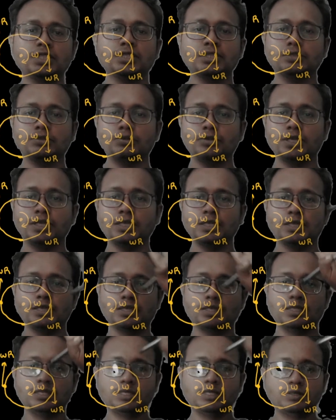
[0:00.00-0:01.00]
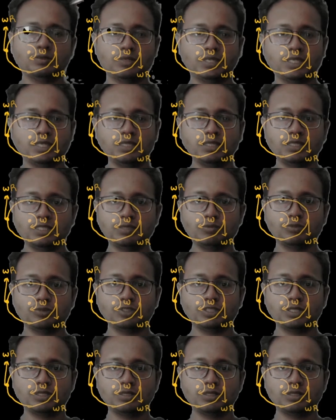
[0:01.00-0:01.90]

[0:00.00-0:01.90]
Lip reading: motion is it rotating? Rotating in